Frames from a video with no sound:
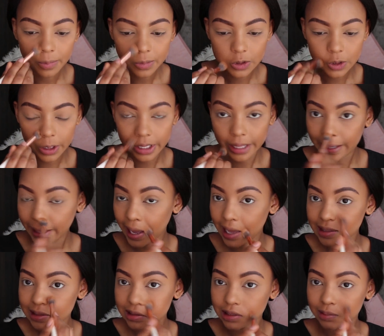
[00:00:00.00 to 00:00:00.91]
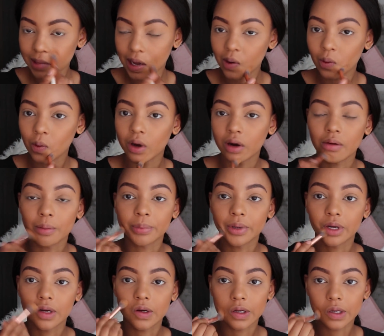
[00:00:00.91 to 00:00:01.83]
So they cancelled my order
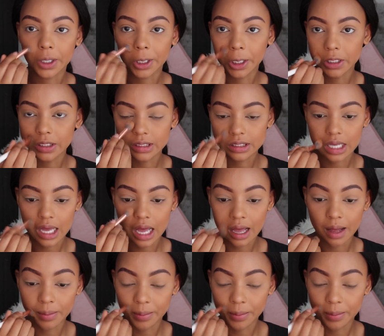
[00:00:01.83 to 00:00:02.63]
because